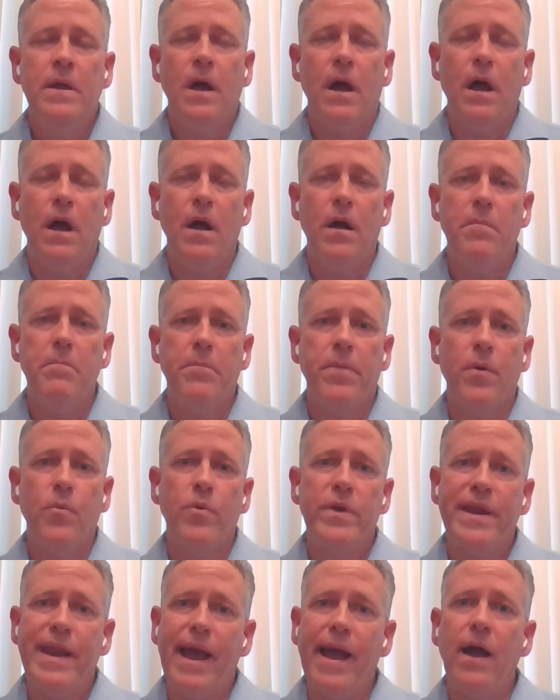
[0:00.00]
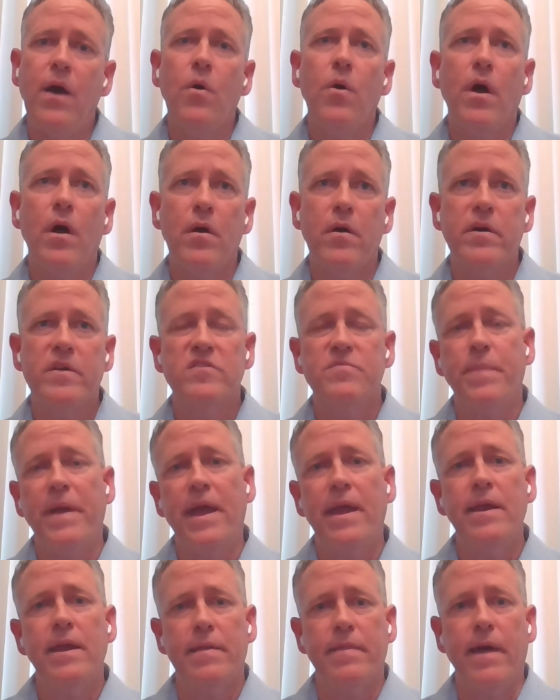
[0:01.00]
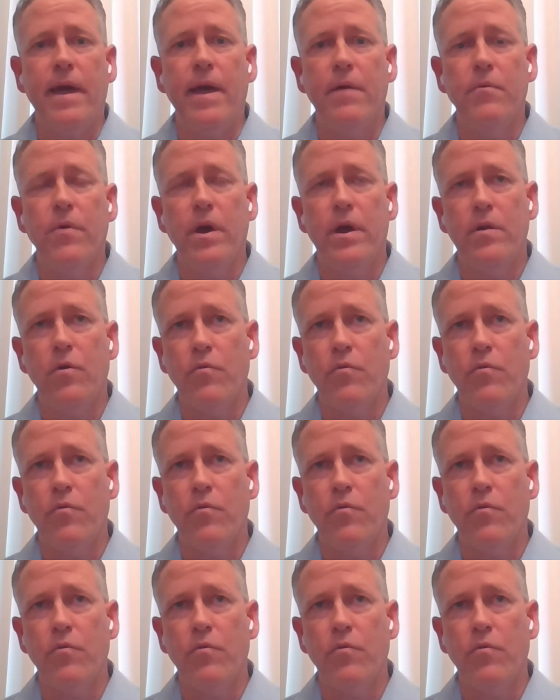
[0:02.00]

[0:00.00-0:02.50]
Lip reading: but we now are expanding that, right?